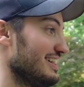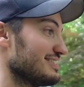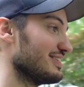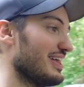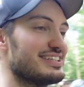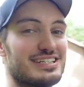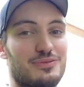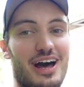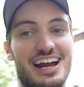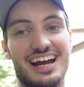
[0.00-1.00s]
So this is
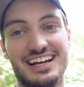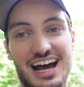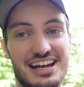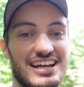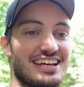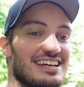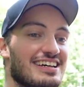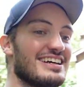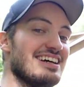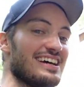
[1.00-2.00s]
why I got
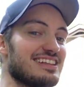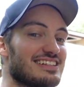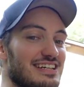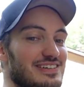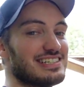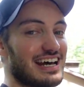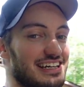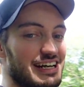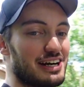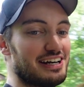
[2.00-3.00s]
the CV Tech
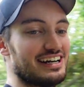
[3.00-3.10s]
here